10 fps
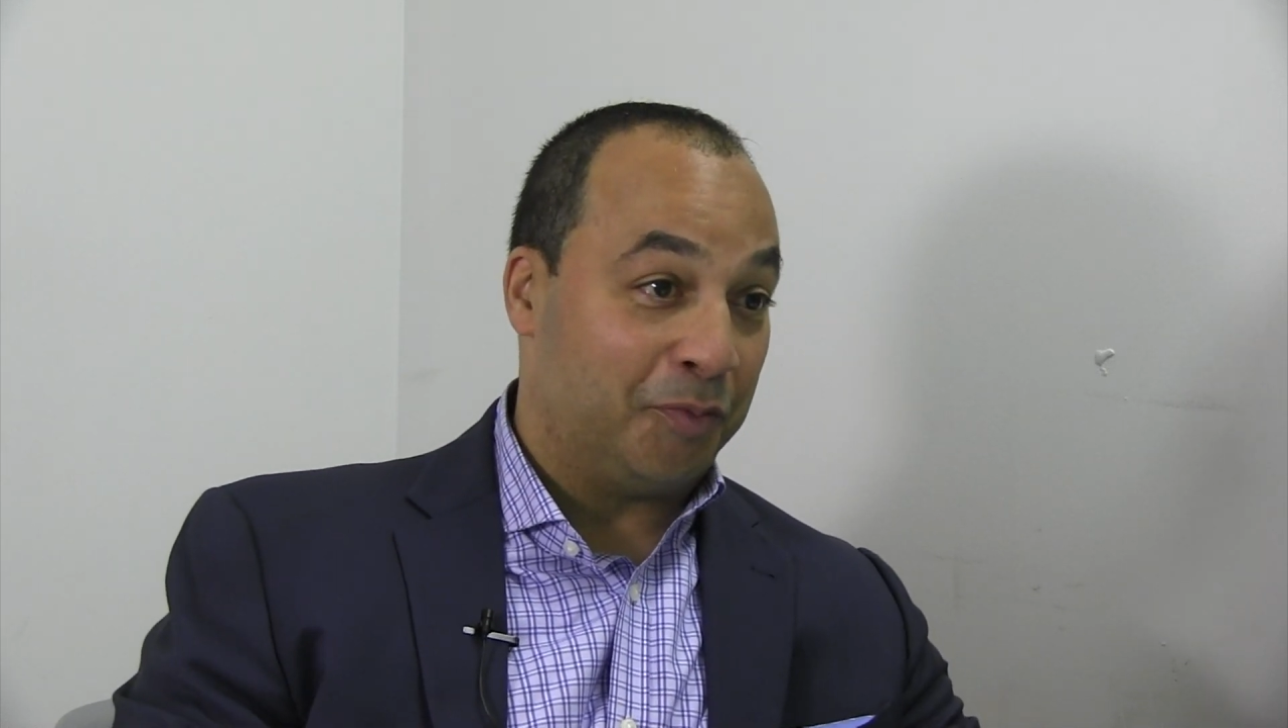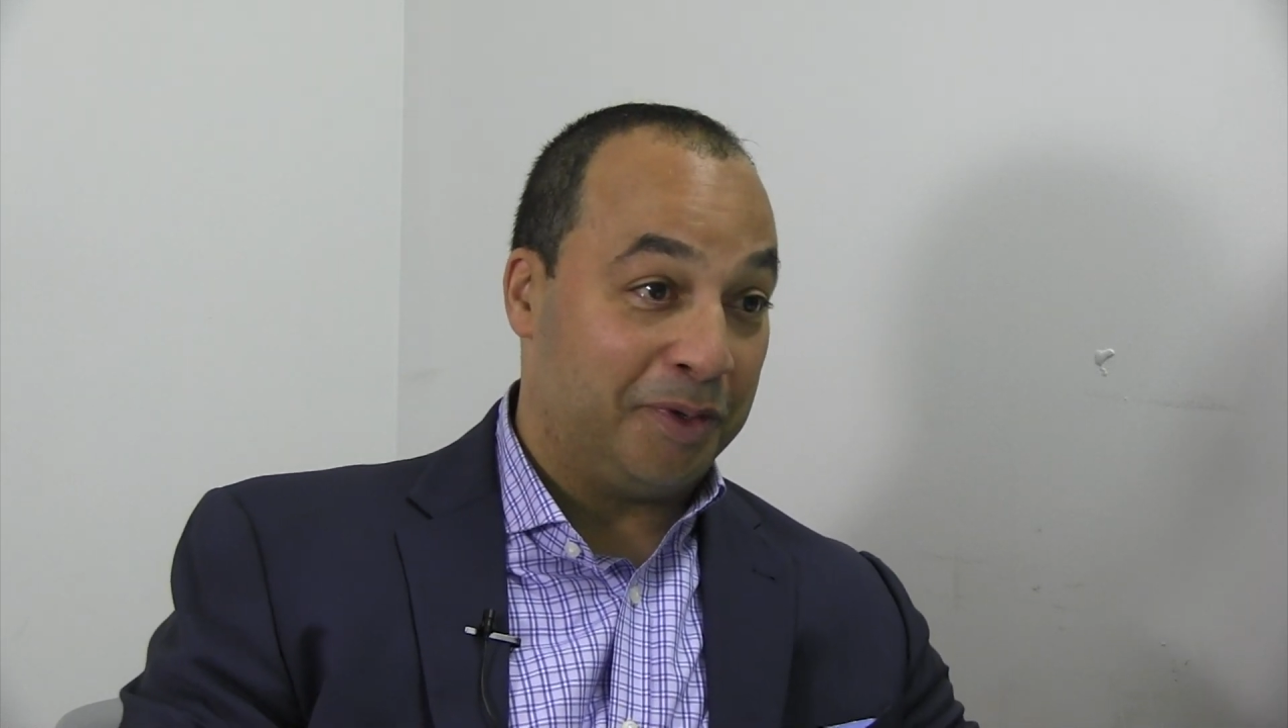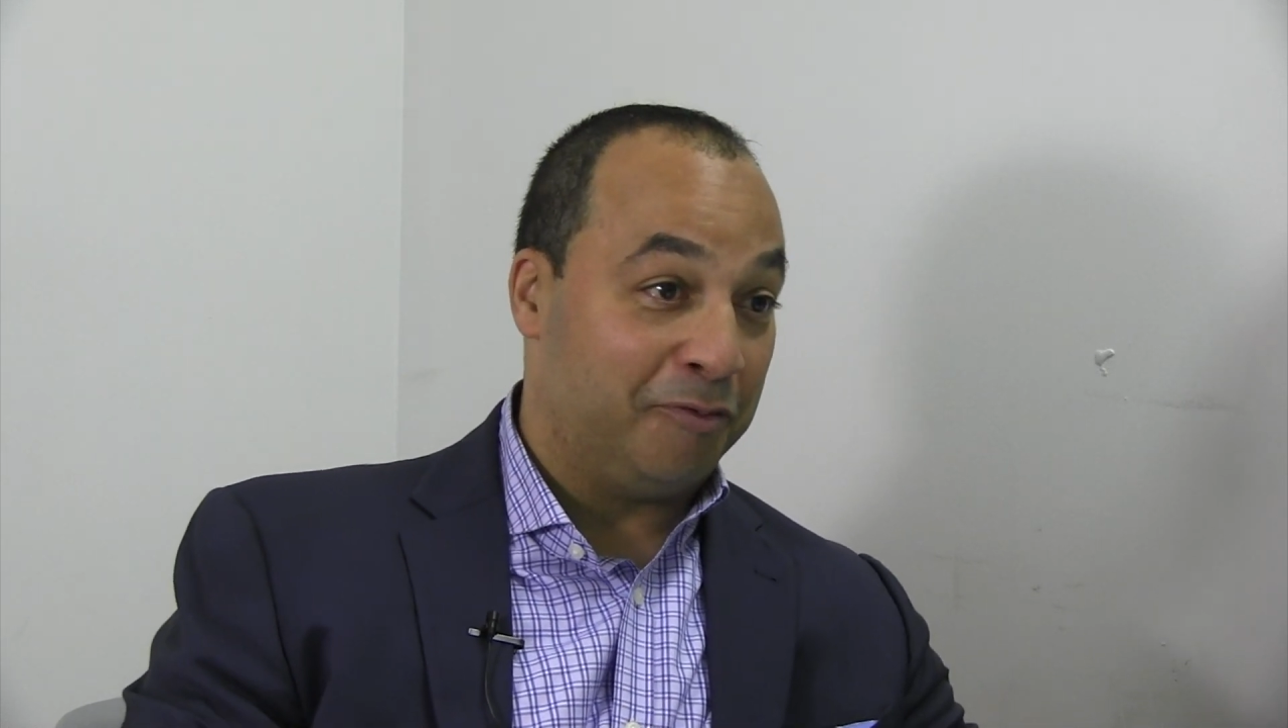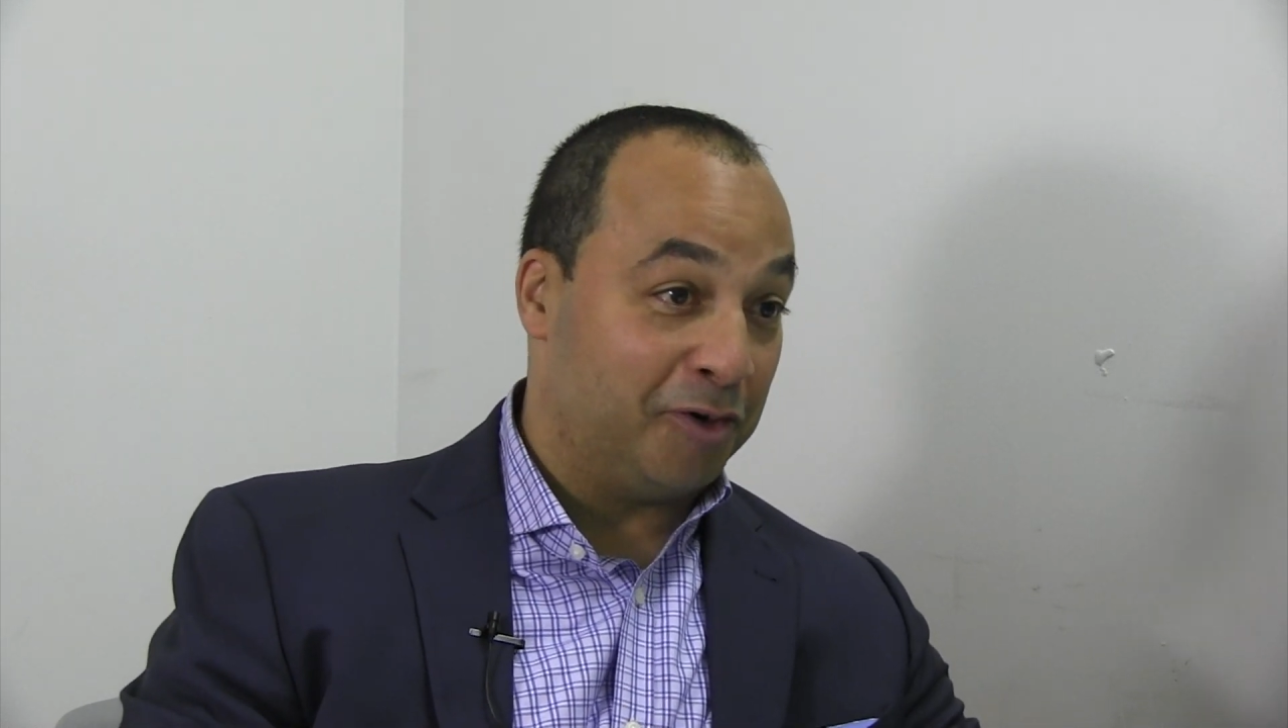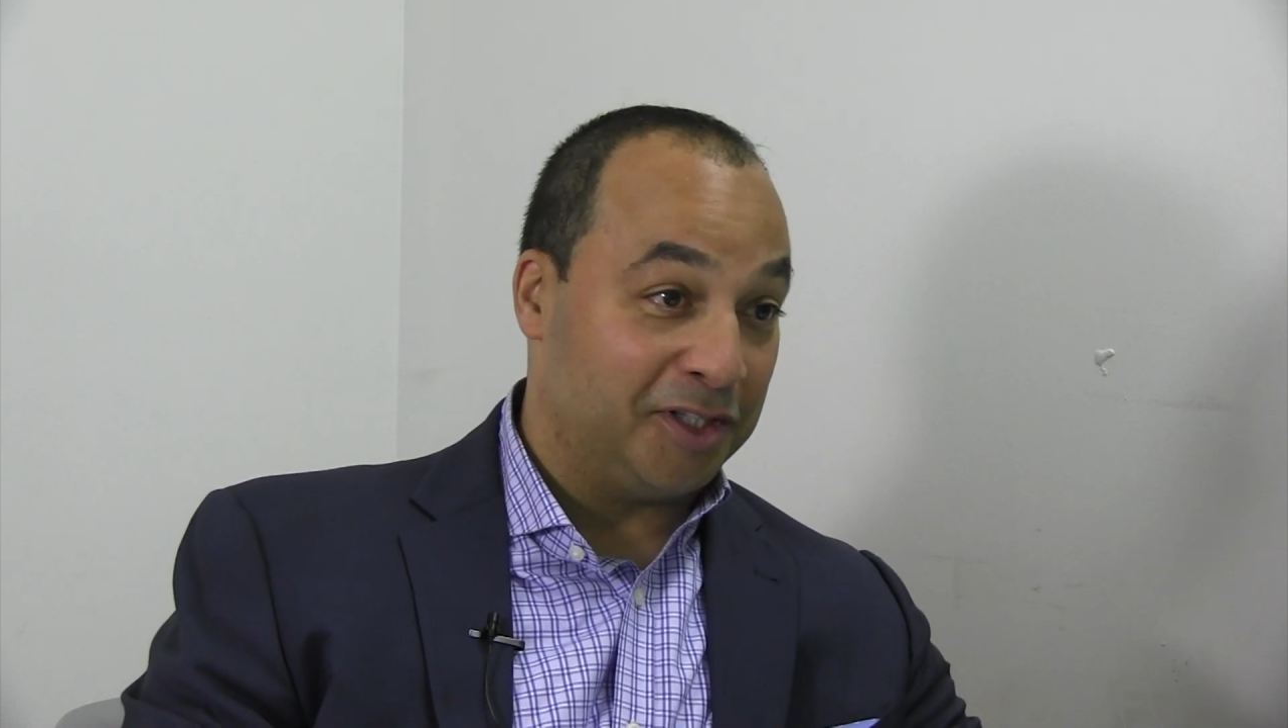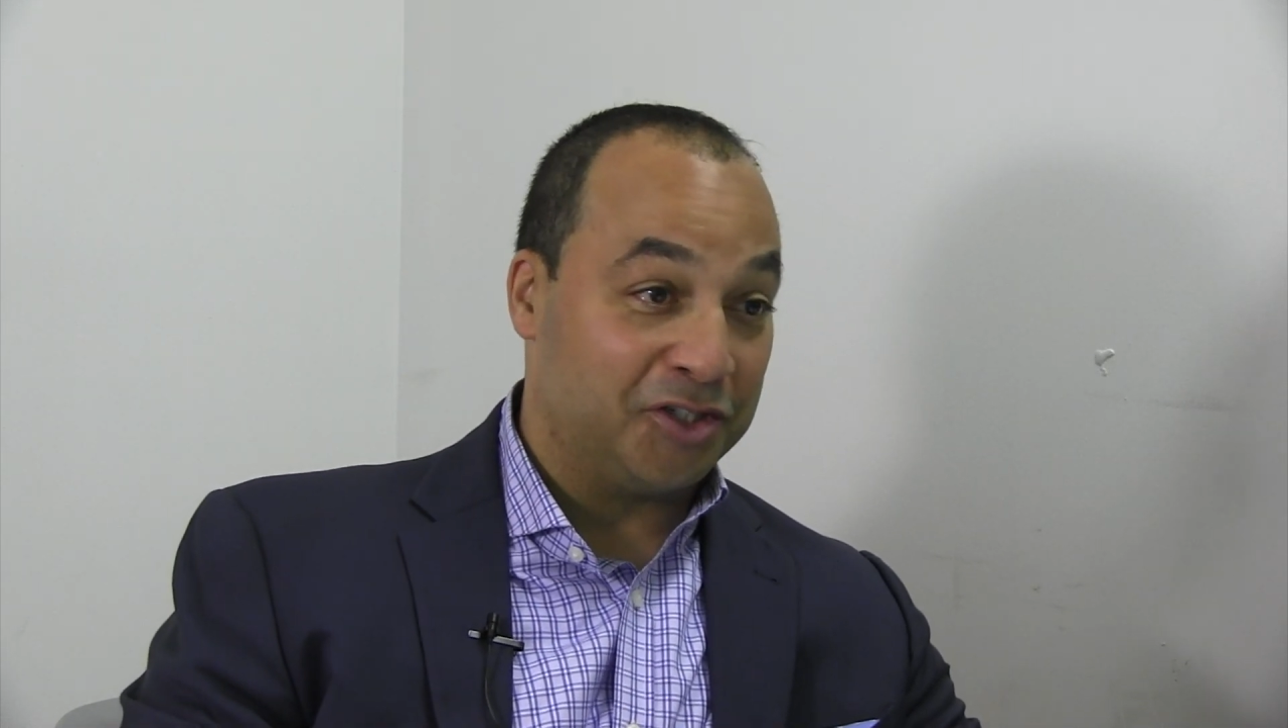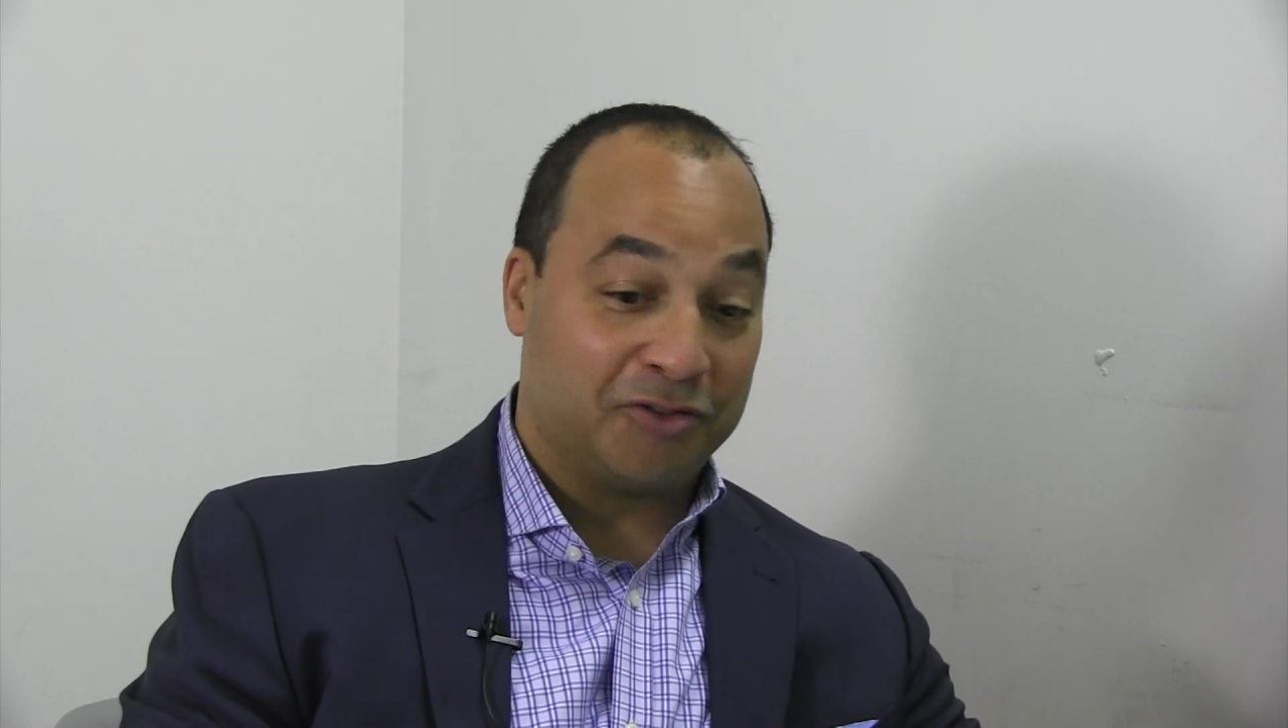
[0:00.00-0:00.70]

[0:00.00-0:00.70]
be really